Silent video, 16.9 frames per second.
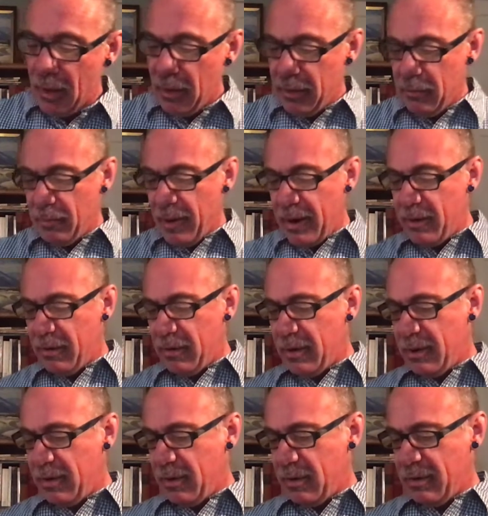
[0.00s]
The writer
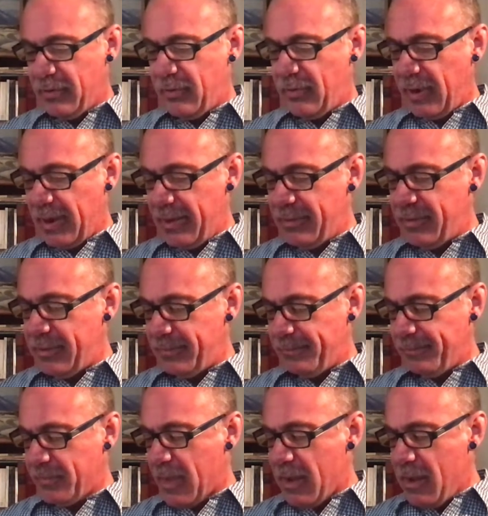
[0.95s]
here says,
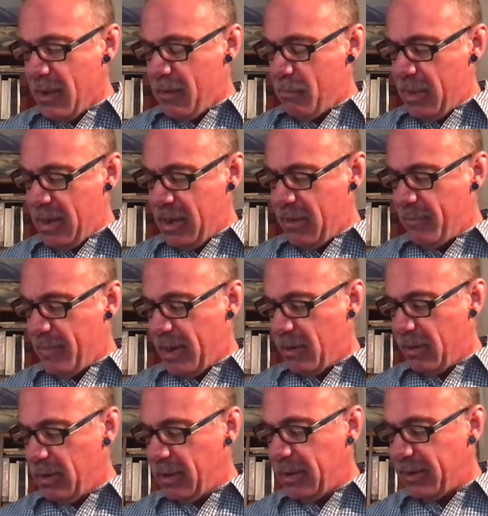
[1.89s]
"Many of my
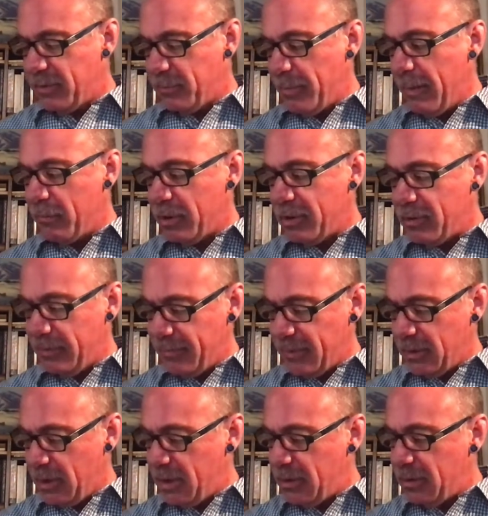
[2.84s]
earliest memories of the
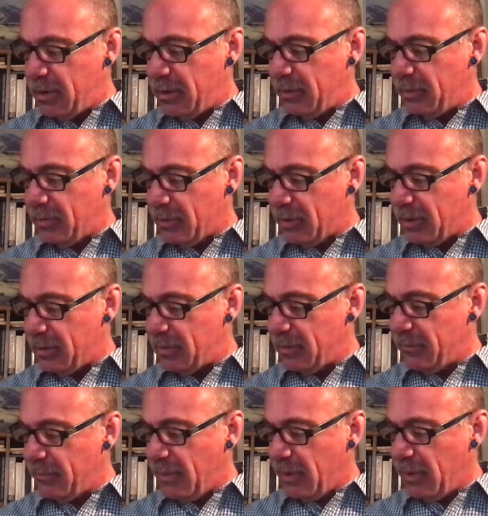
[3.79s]
1930s
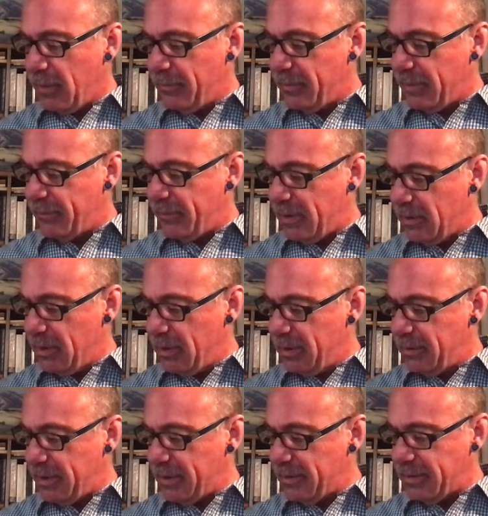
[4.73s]
involved the
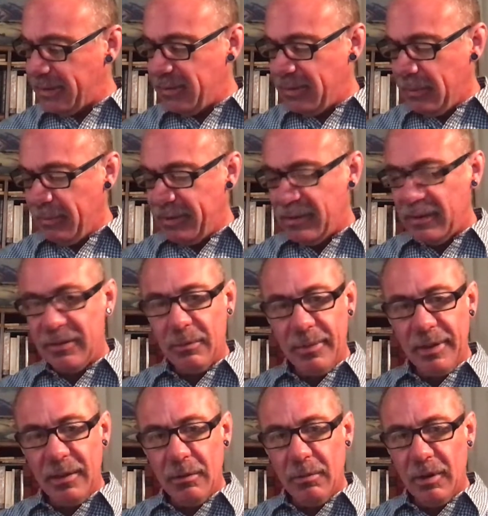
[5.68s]
virulent anti-Semitism
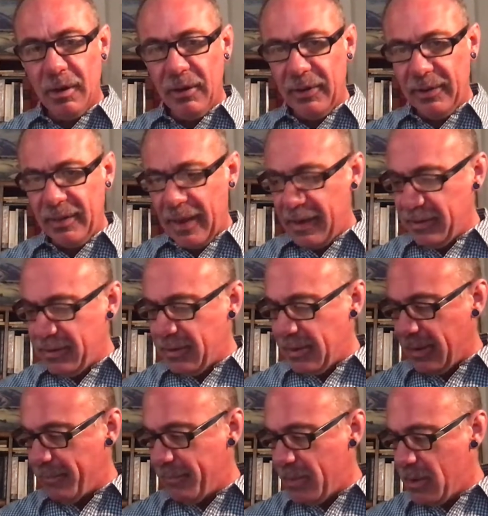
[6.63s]
in the world at that
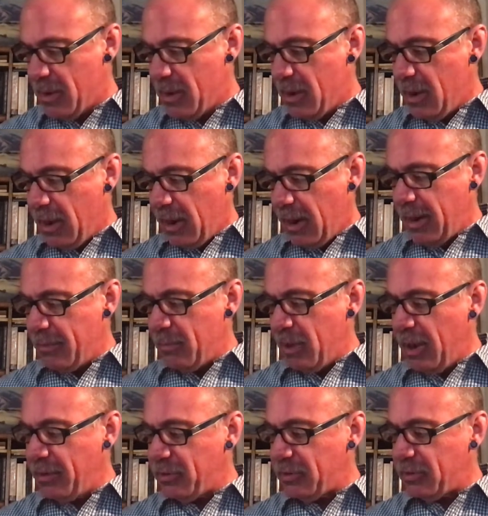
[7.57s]
time. I am
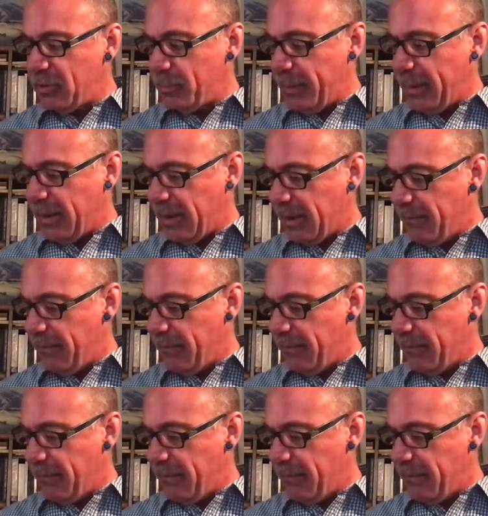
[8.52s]
not just speaking